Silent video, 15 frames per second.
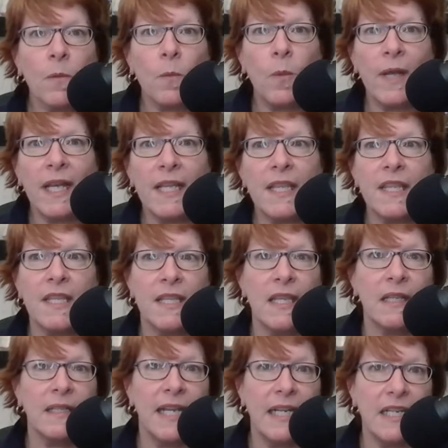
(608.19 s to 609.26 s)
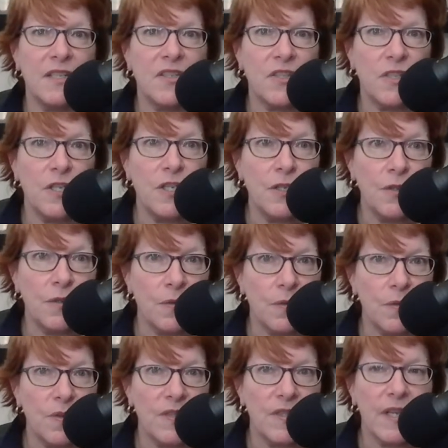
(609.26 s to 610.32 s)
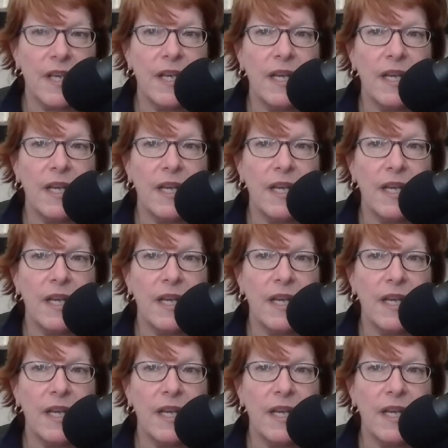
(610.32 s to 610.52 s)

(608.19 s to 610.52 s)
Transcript: with the latest news,